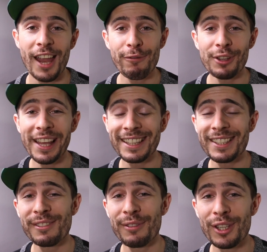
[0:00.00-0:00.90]
If you like
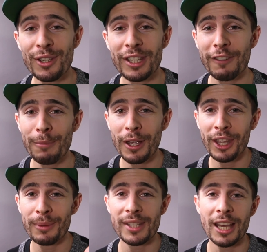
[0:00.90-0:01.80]
this video, give me a
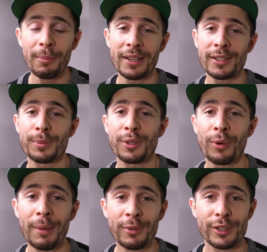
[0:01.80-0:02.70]
thumbs up and
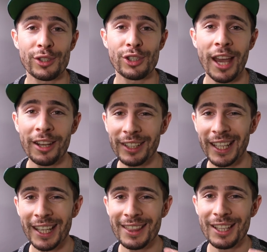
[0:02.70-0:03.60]
subscribe to this channel.
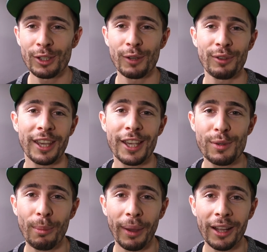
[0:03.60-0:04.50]
Hit that
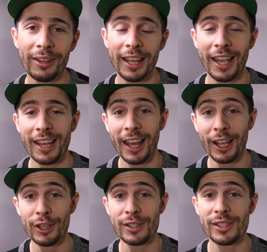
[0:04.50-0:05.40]
notification bell and
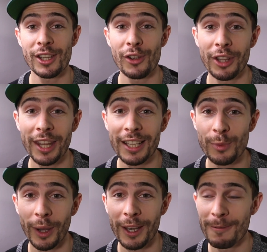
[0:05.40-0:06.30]
I'm gonna see you in the
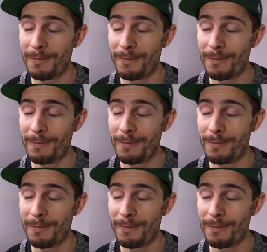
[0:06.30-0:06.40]
next one.